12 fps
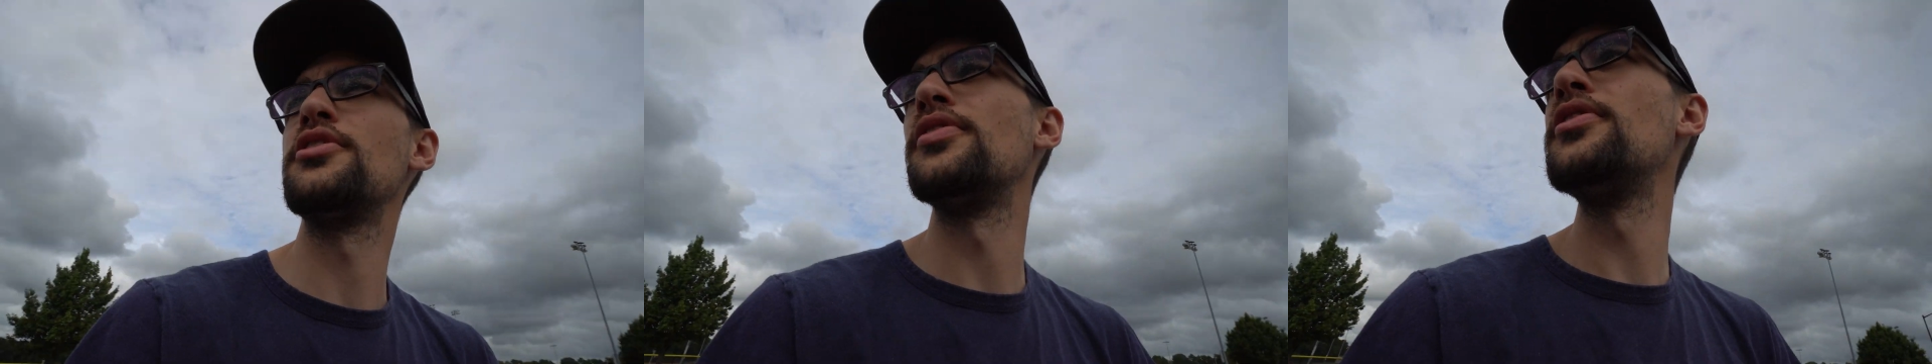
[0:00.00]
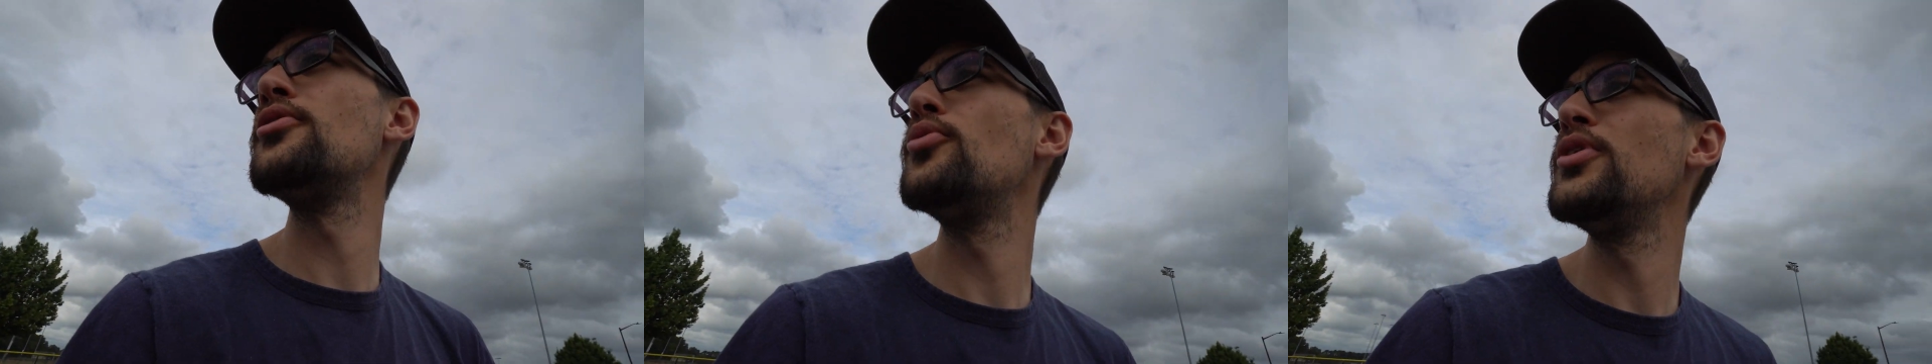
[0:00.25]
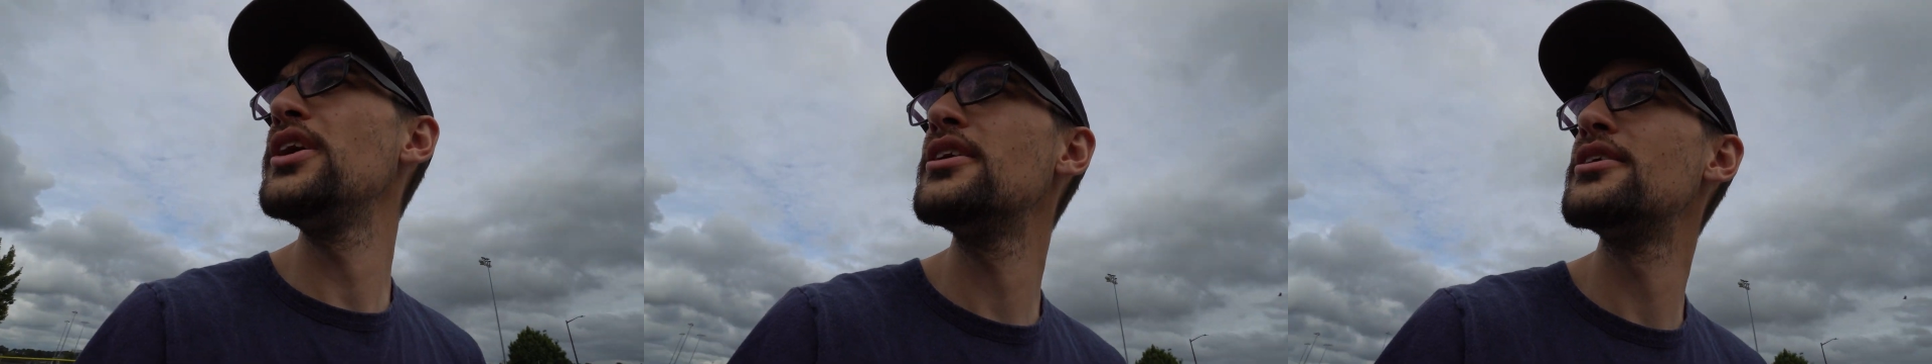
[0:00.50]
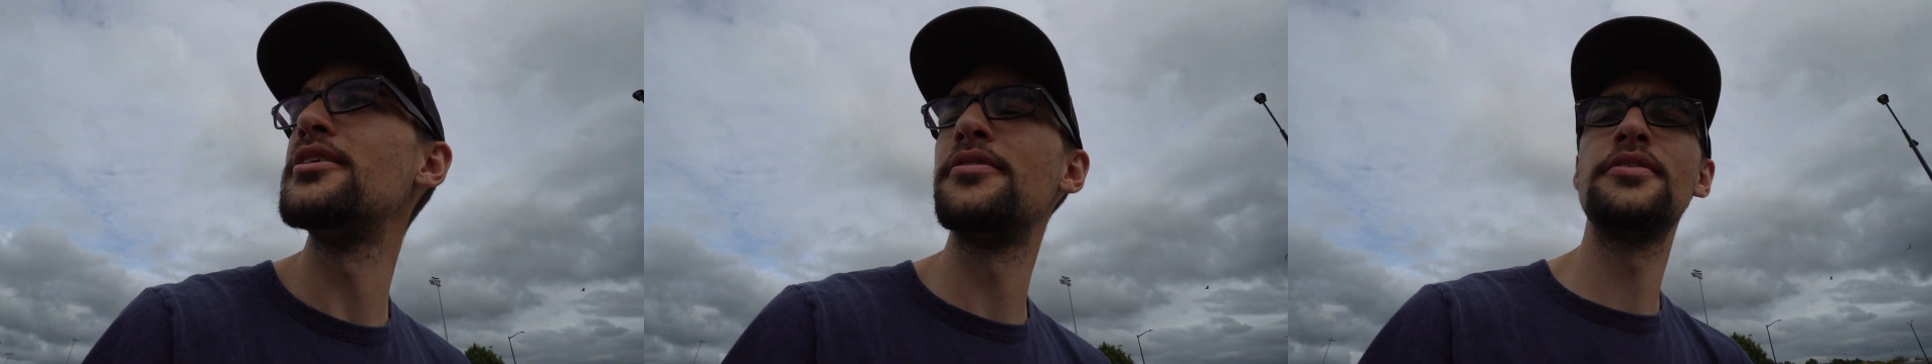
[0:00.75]
in the
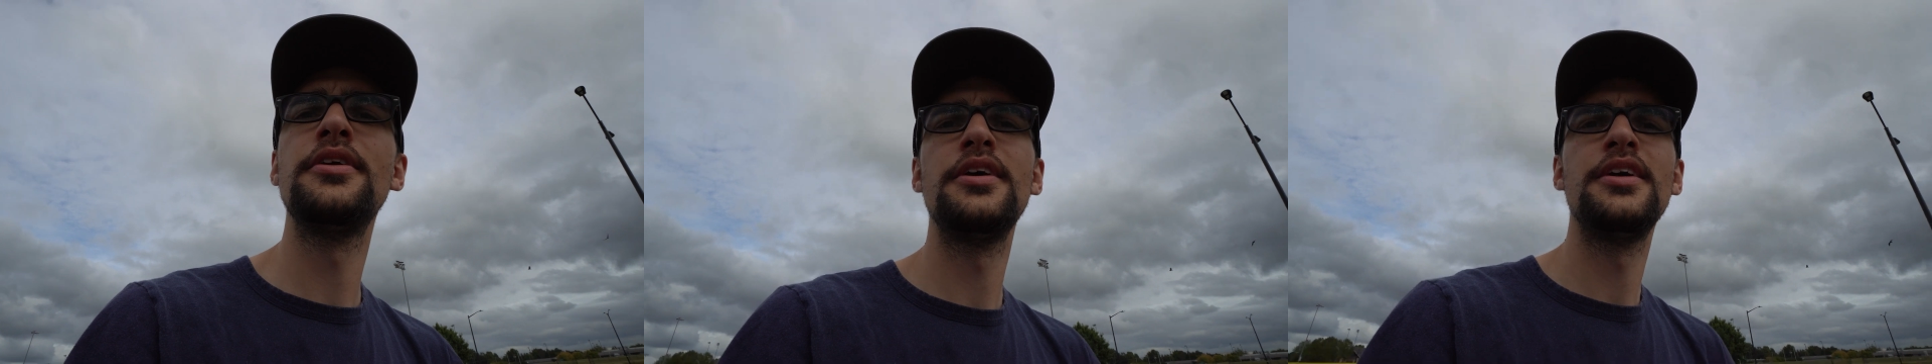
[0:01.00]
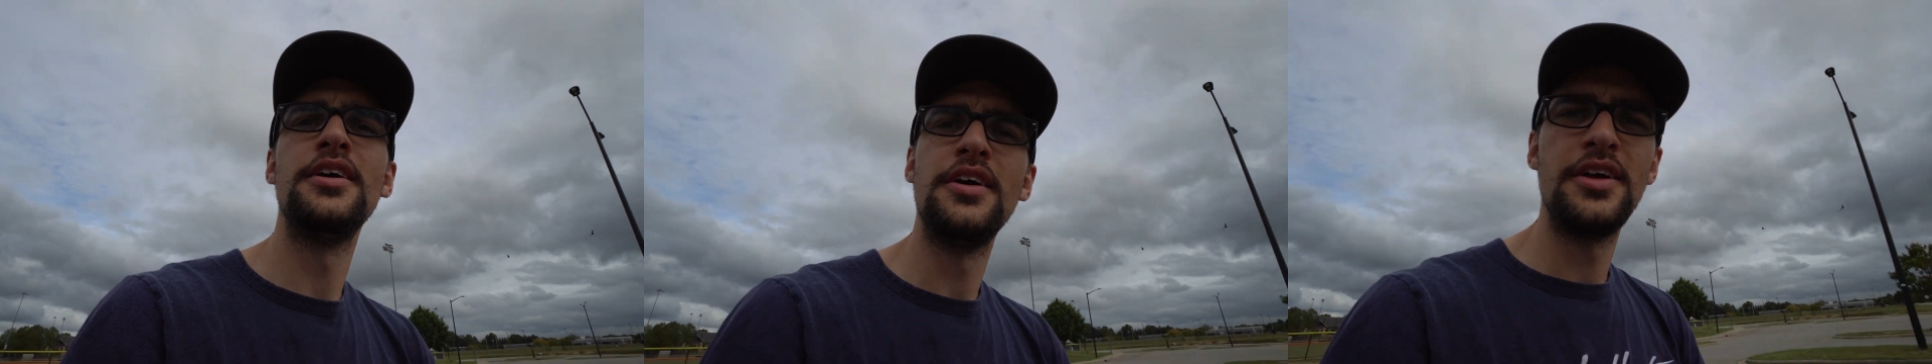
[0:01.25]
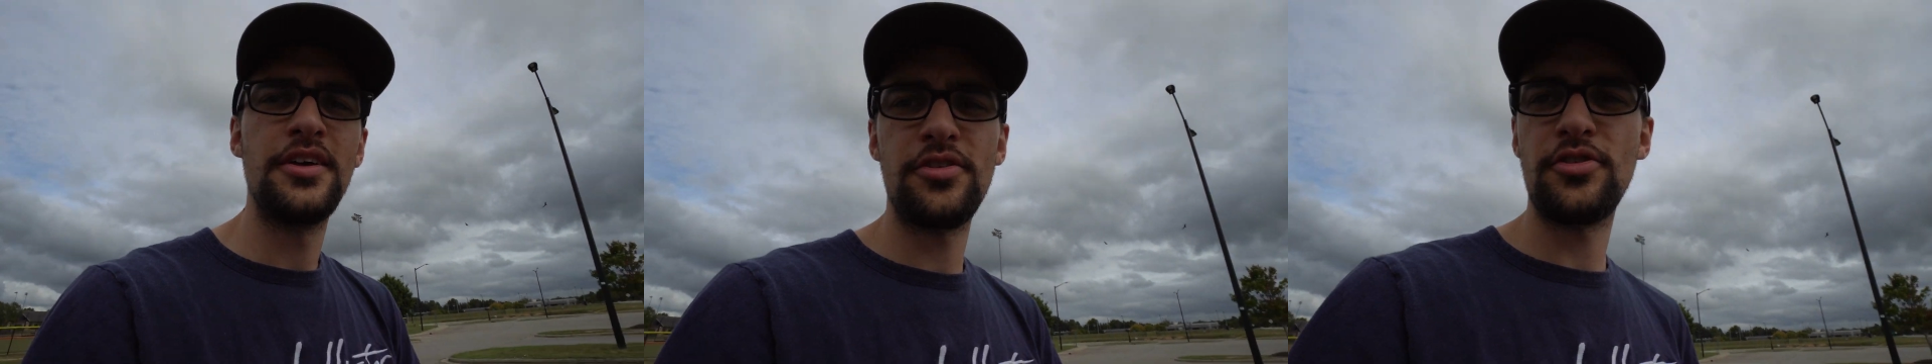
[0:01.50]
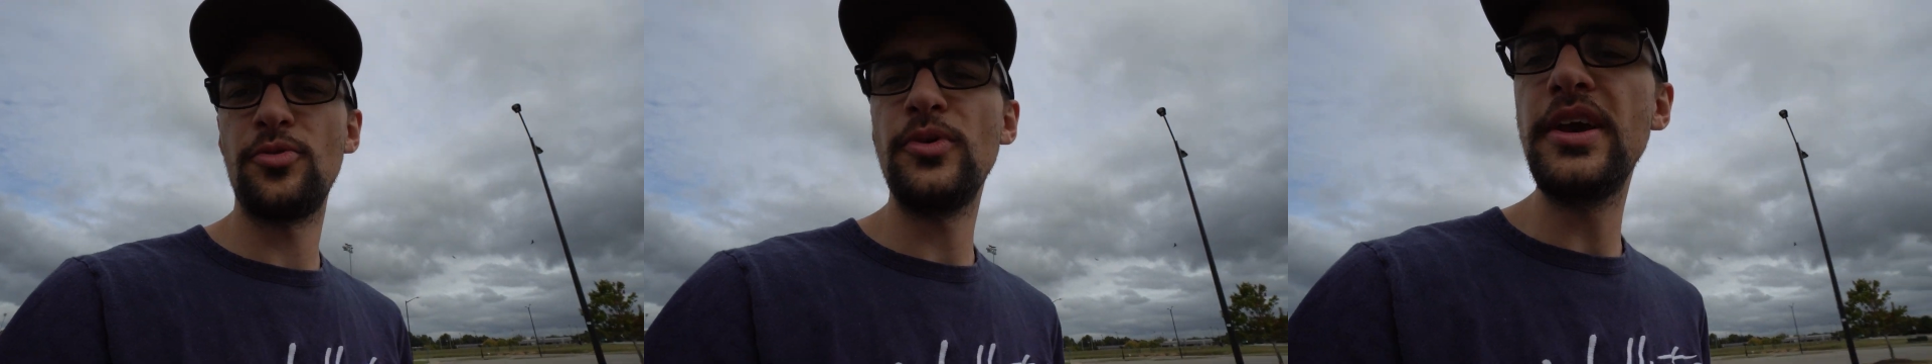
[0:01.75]
rear.
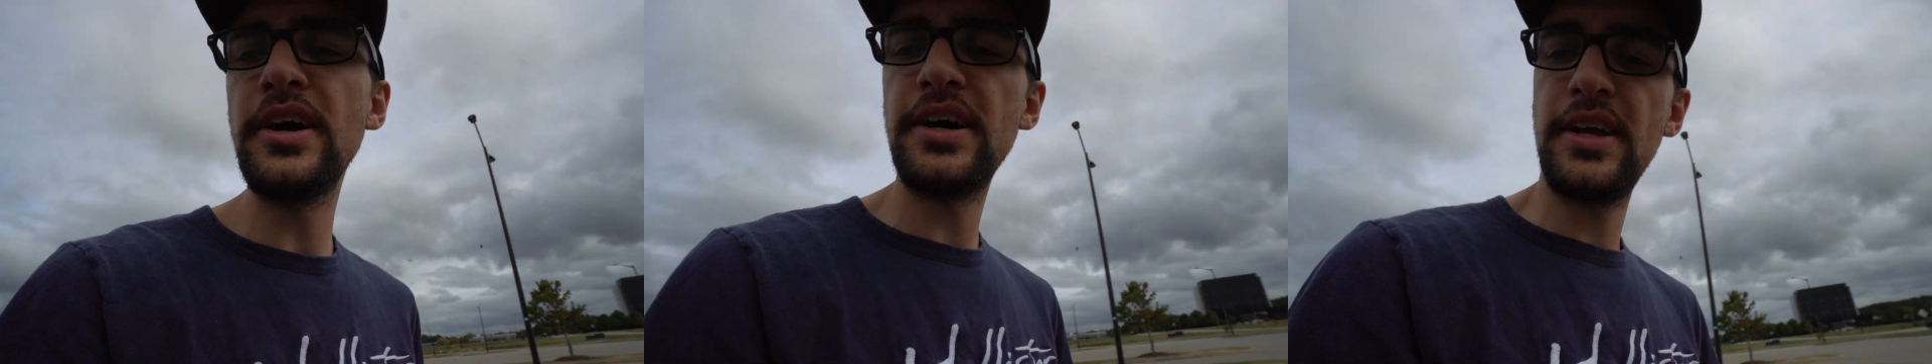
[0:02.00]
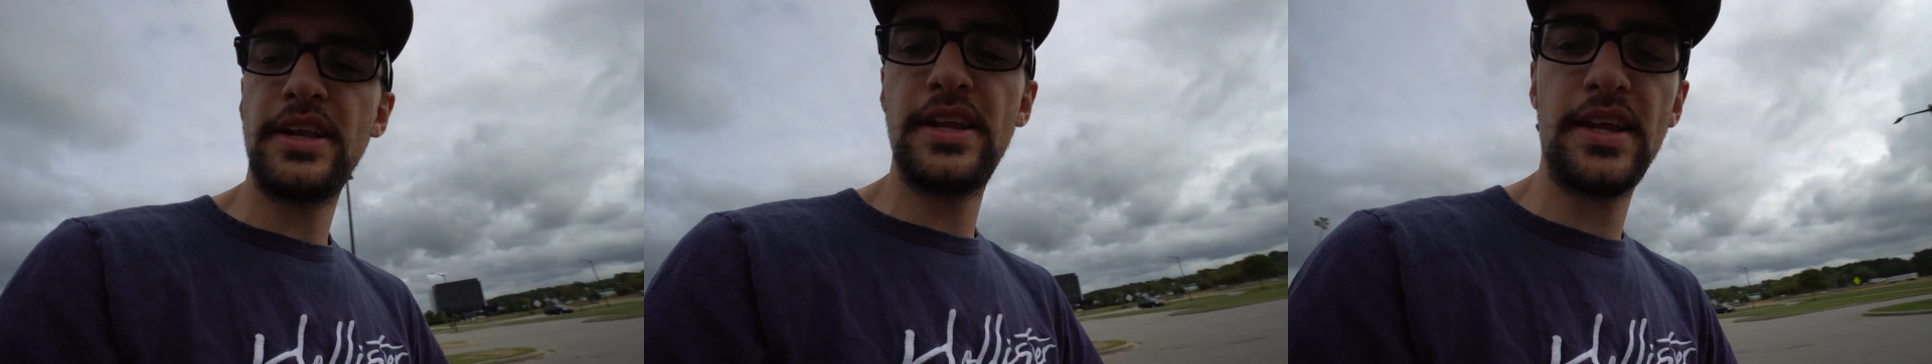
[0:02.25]
So we got